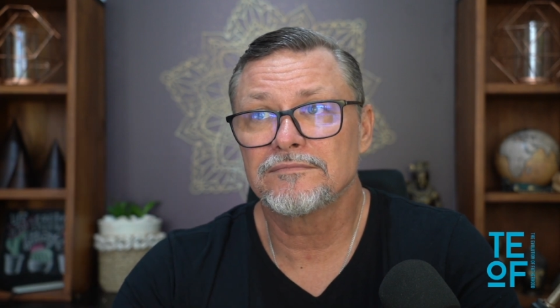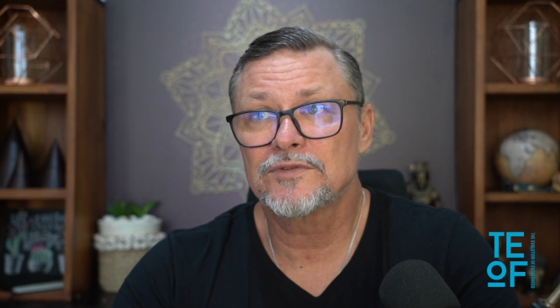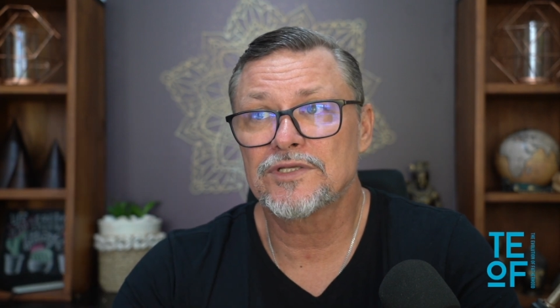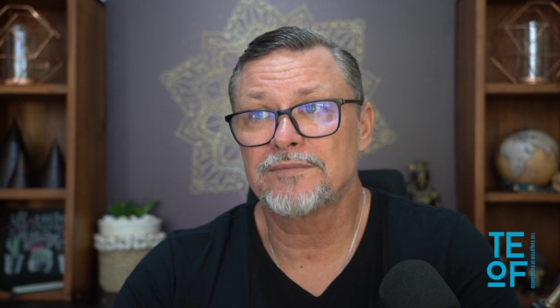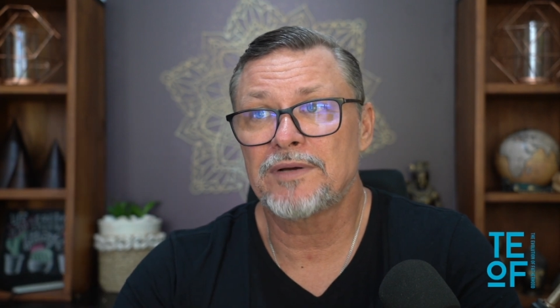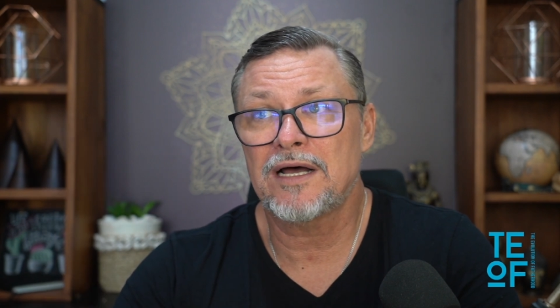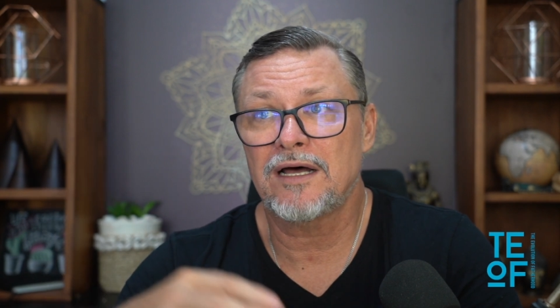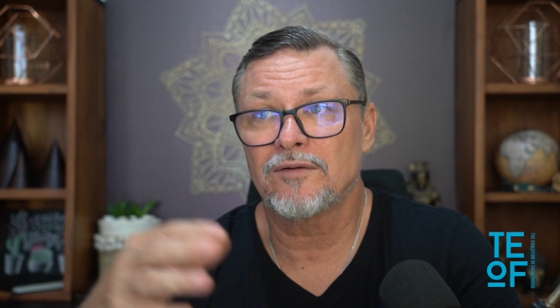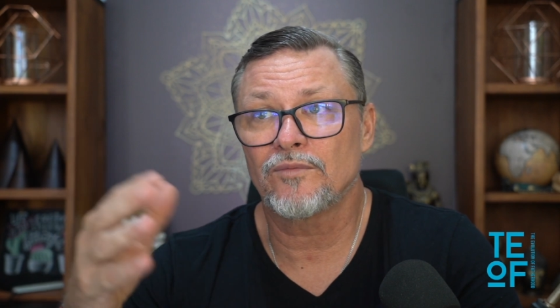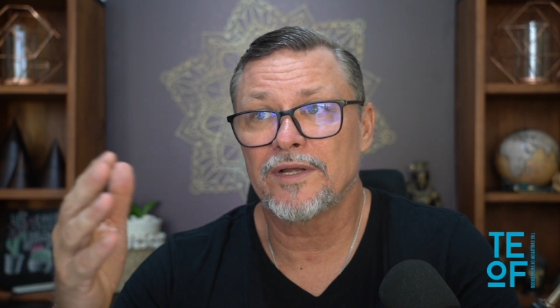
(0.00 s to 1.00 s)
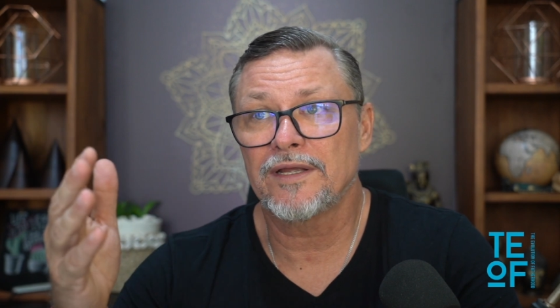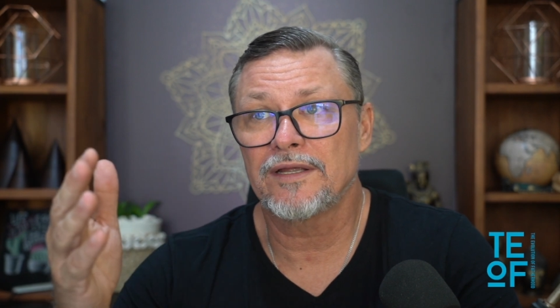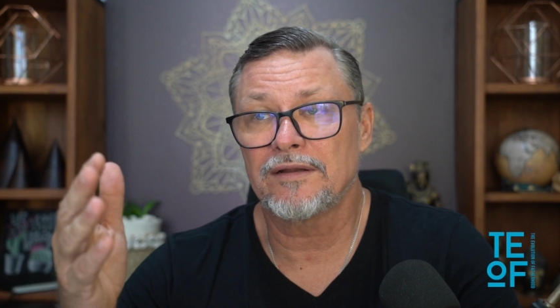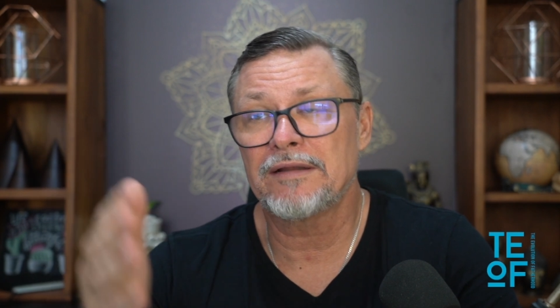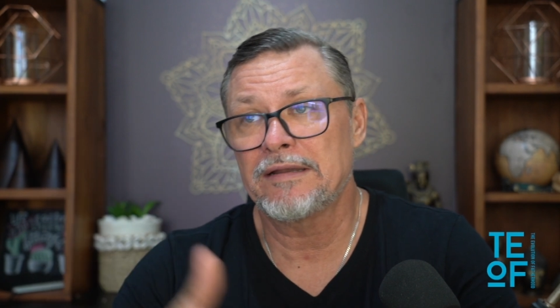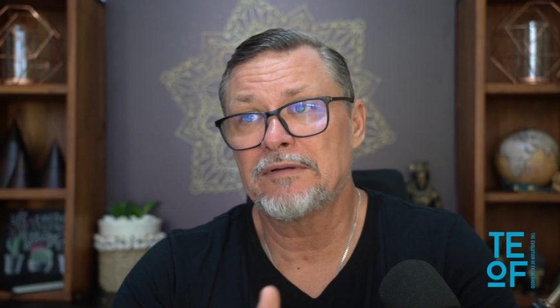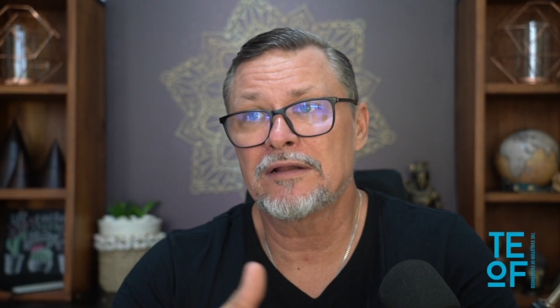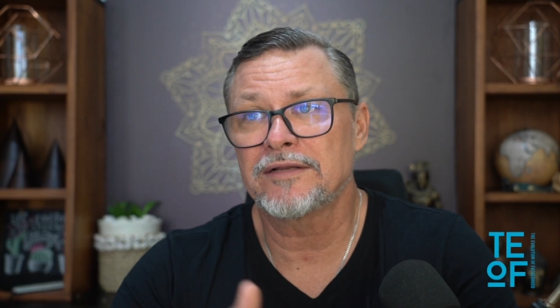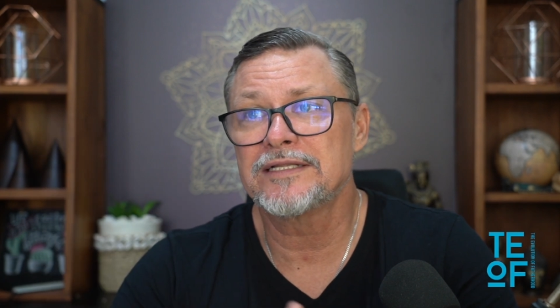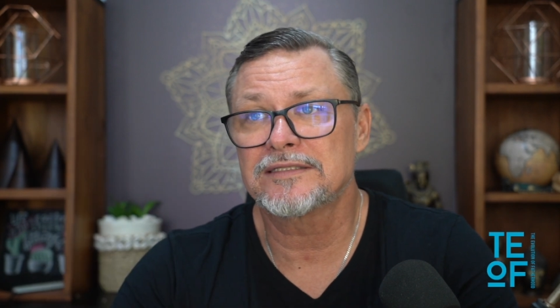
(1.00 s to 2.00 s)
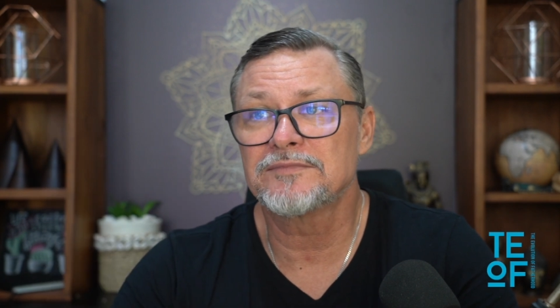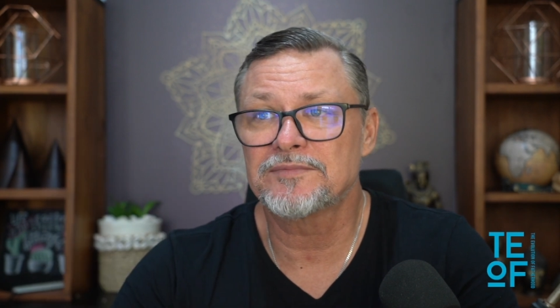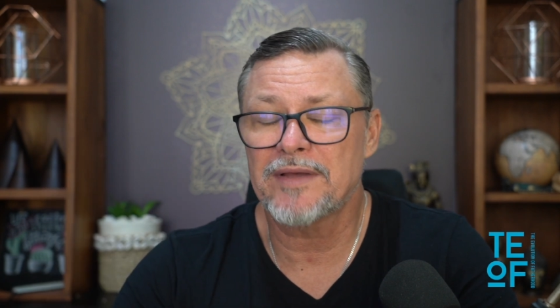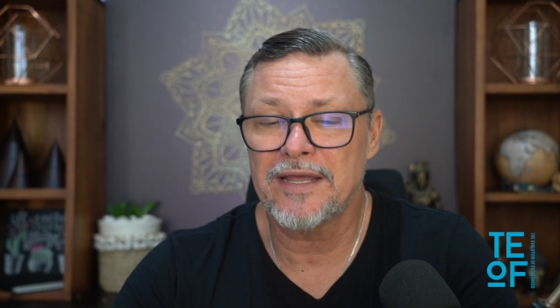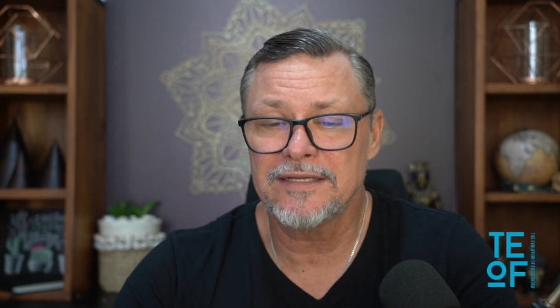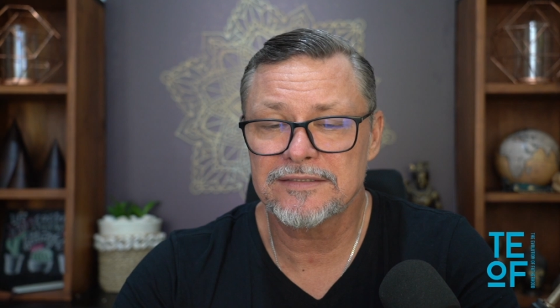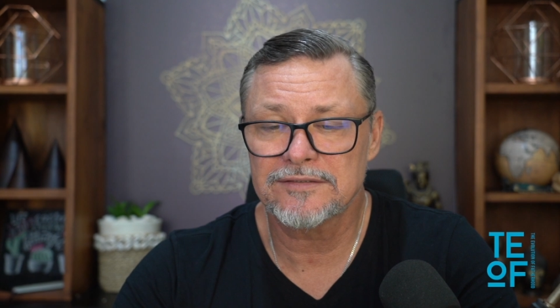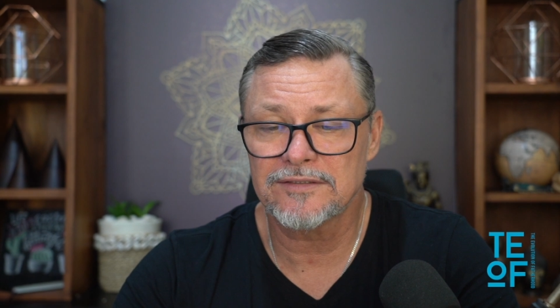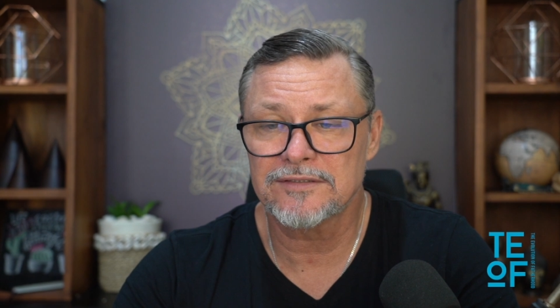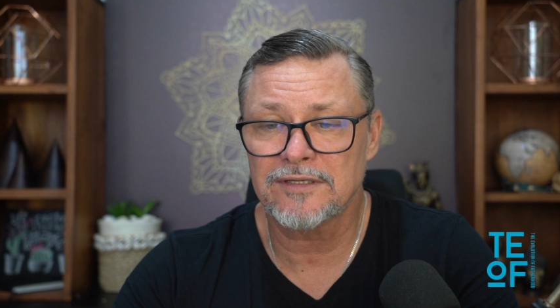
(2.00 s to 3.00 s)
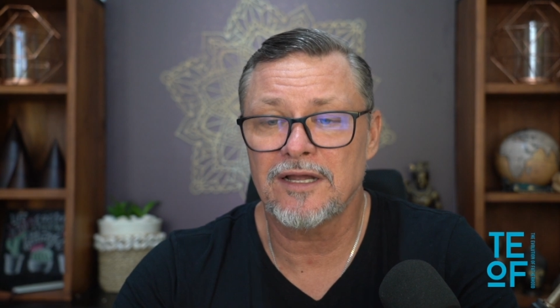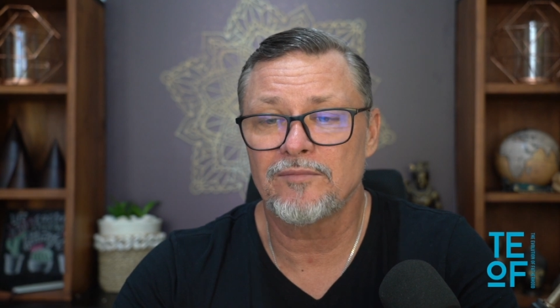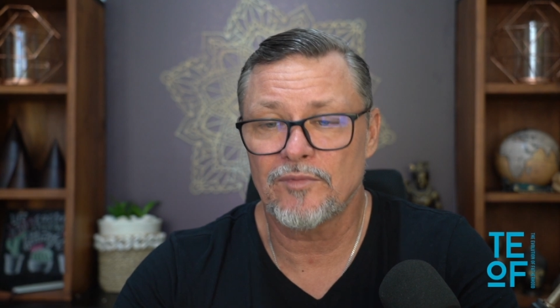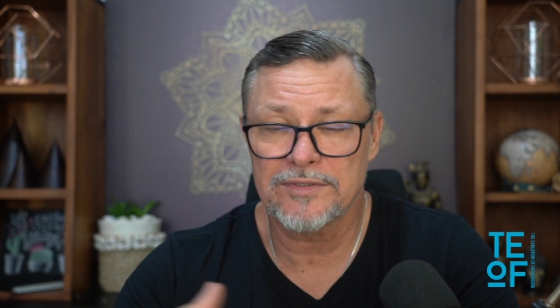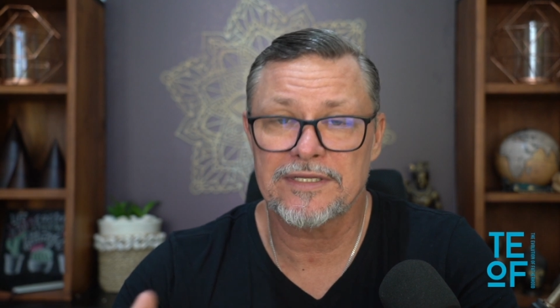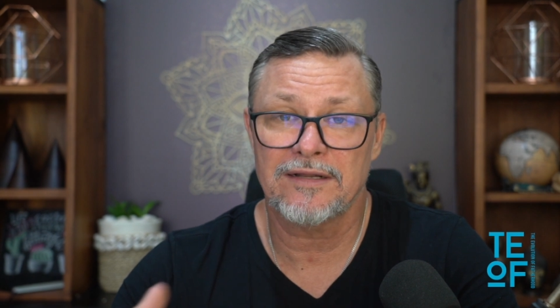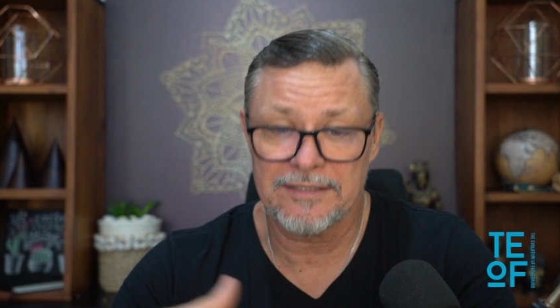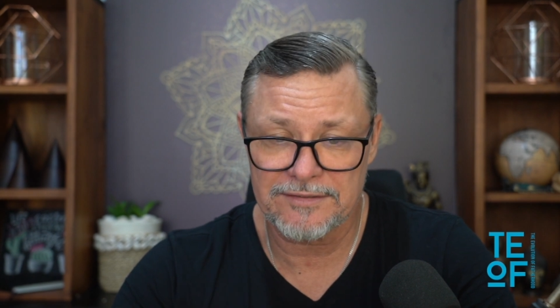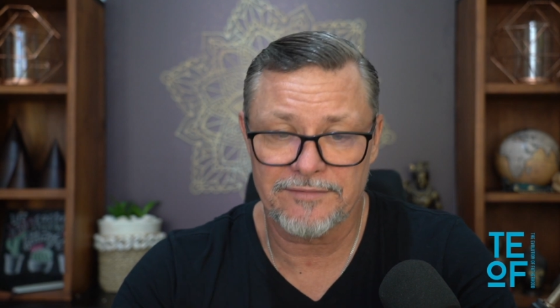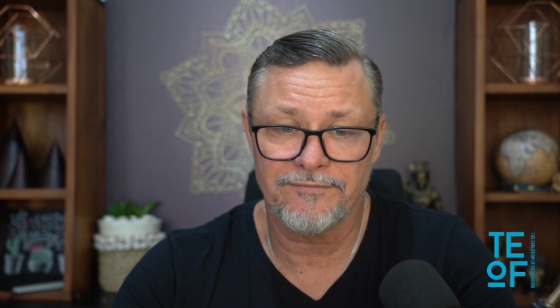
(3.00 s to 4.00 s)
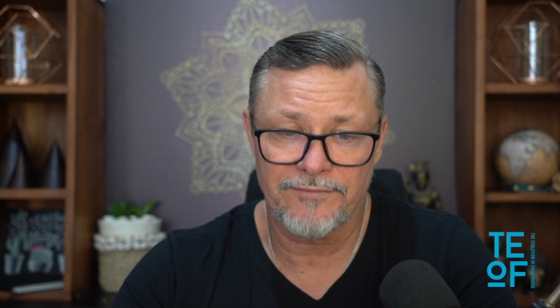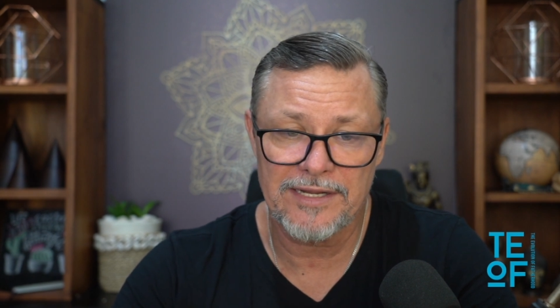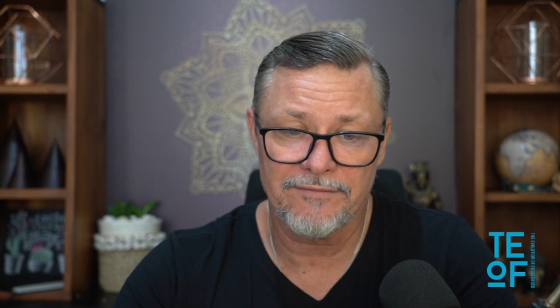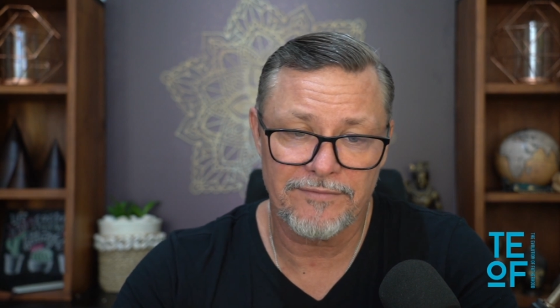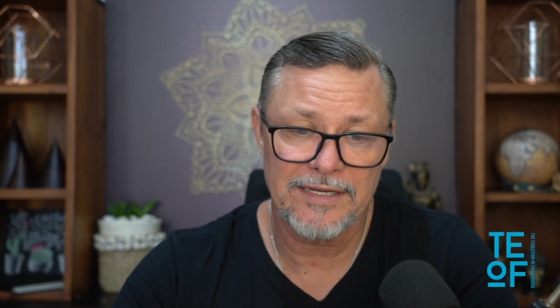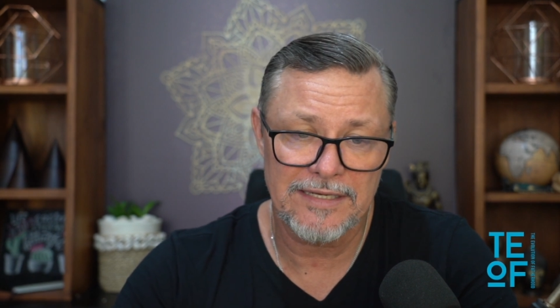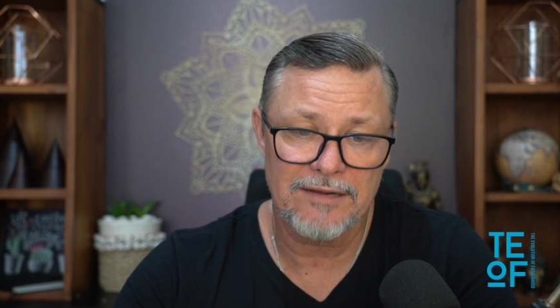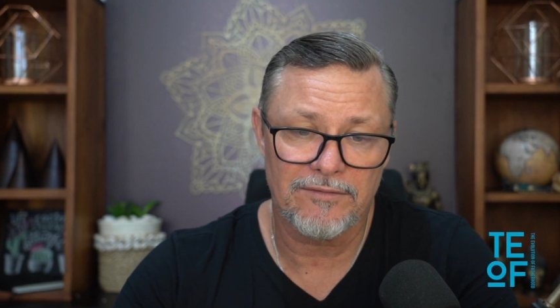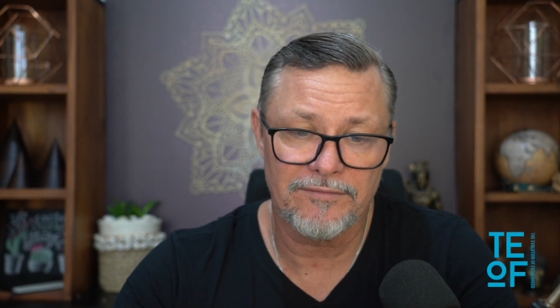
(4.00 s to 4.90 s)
to the part where, and I need some space, to the time where we say, let's reconvene now.